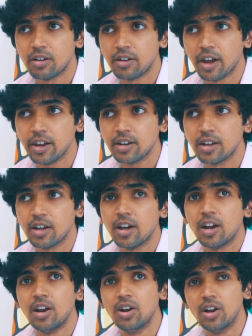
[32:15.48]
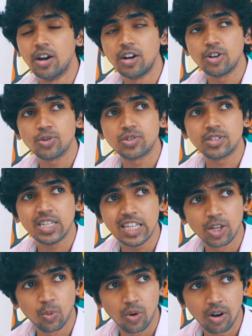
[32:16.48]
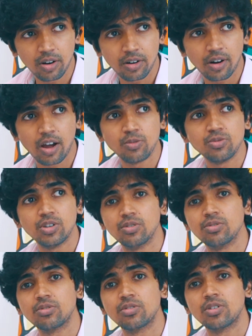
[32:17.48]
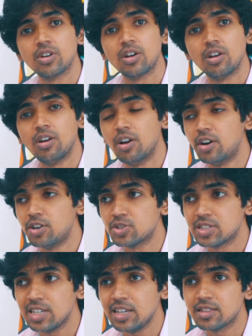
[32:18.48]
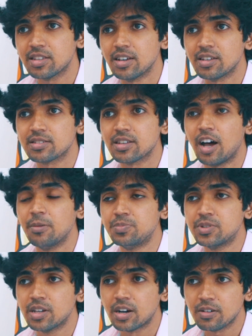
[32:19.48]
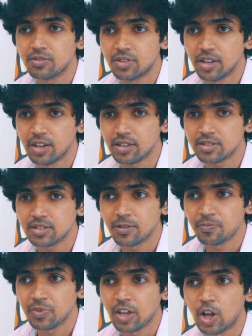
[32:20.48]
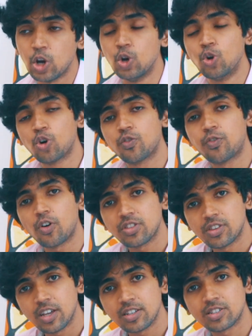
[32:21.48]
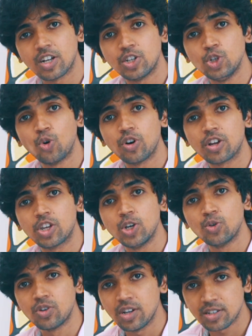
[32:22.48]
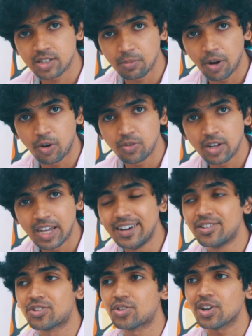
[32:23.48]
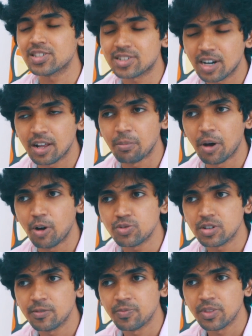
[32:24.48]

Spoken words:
right? Learn to see the world around you, learn to see things, observe things, look for things that you're curious about, interested about,